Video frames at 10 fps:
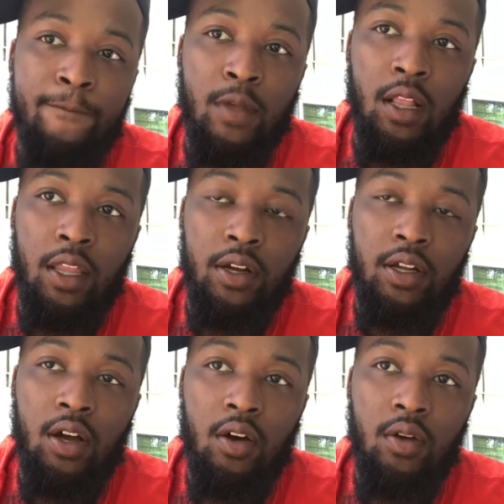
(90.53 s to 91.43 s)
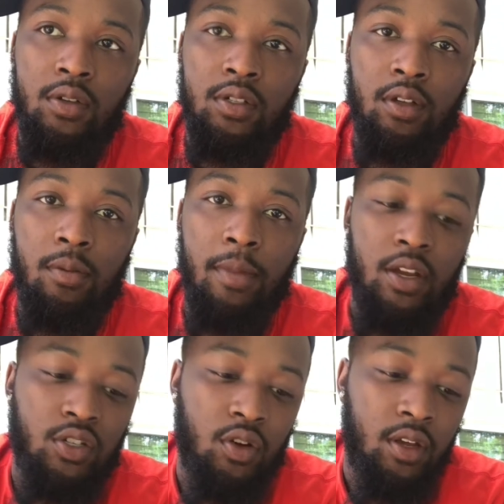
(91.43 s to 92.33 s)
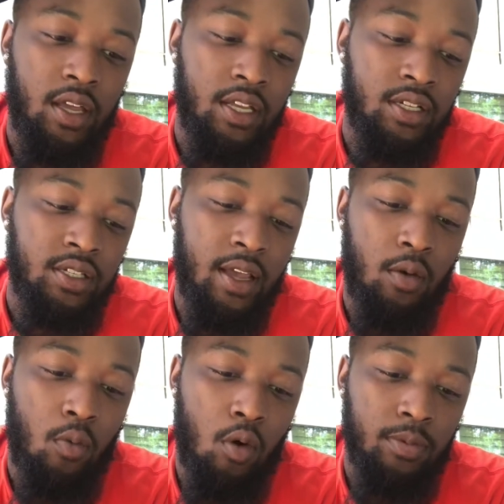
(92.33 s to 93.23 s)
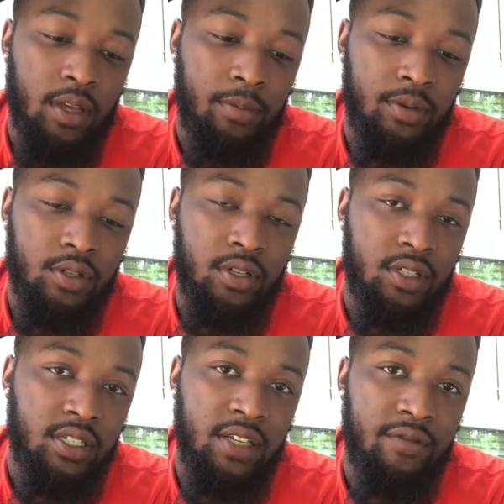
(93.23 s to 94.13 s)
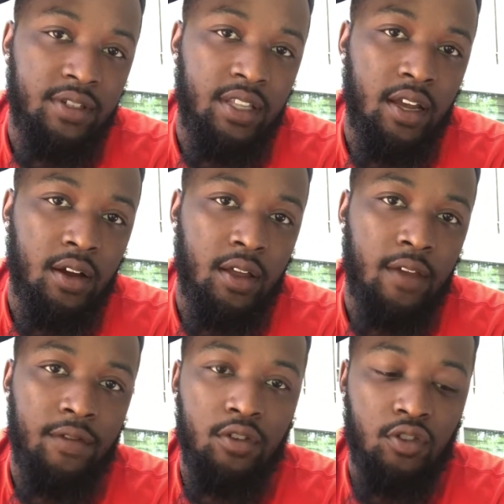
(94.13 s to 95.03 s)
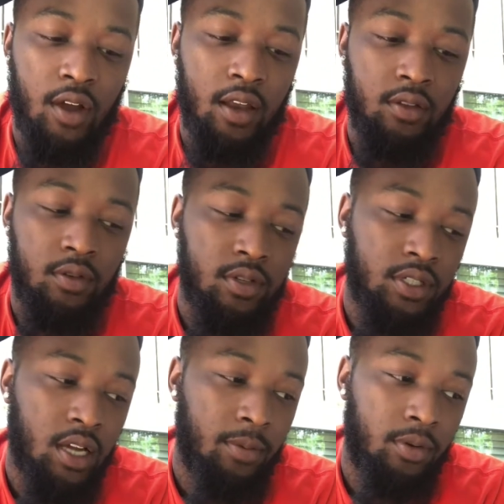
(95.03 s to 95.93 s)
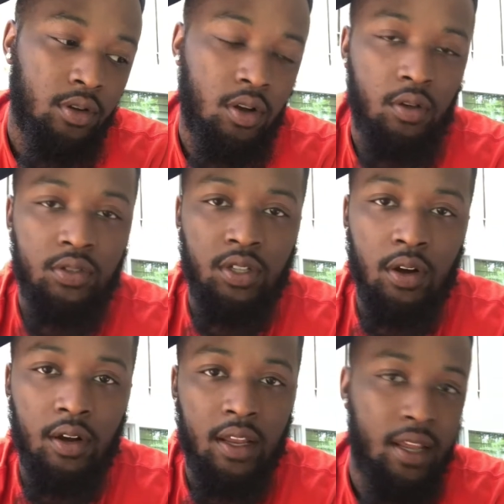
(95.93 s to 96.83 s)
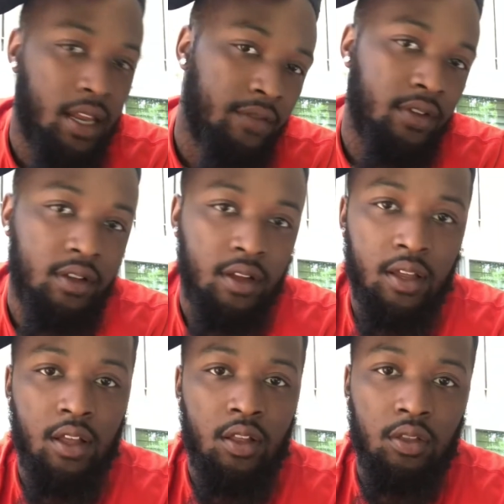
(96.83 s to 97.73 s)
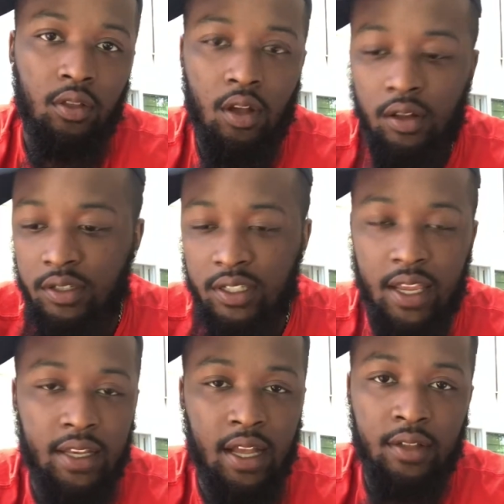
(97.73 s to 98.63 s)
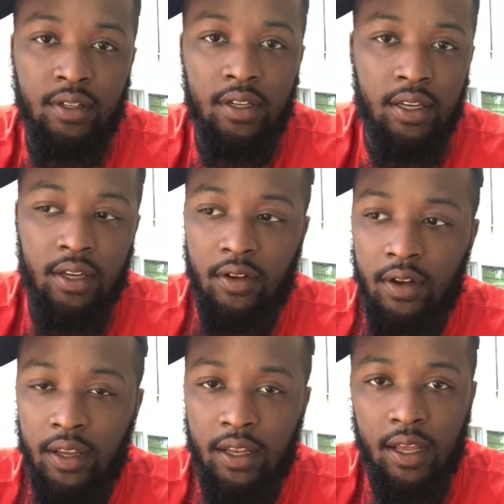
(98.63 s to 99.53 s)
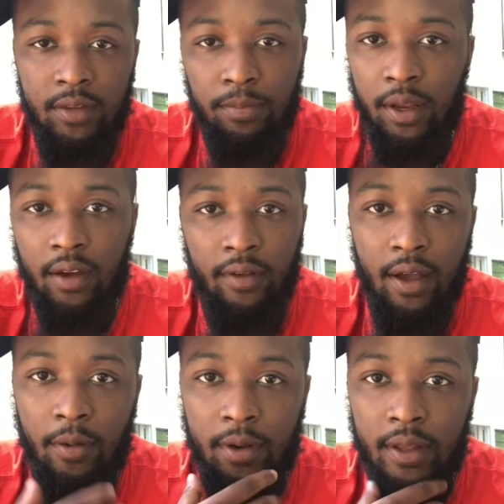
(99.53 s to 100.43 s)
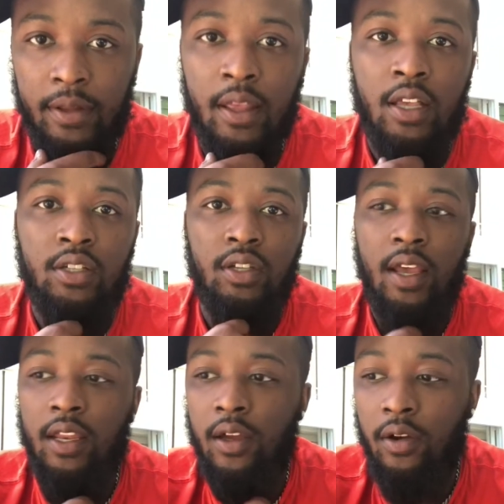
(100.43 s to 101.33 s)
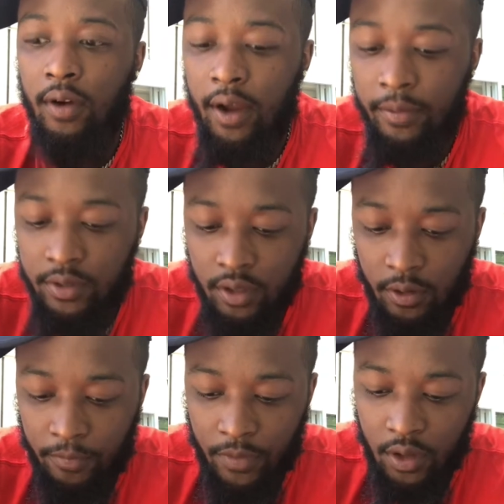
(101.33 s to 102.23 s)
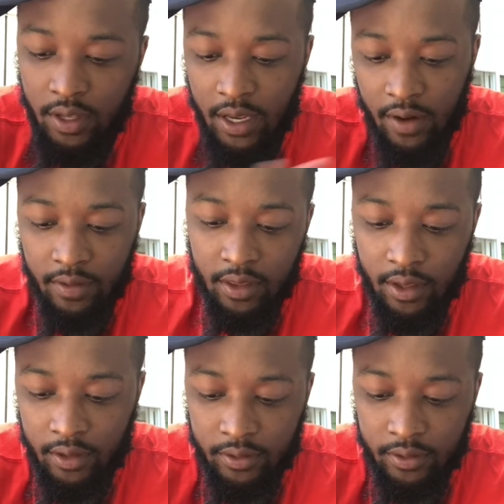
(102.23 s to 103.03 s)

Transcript: clear the codes, make sure your engine's at warm temperature to see if it's there, if you're trying to do the job when the codes start and not even just get down to the nitty gritty and not play around with it. So anywho, right, so you did everything,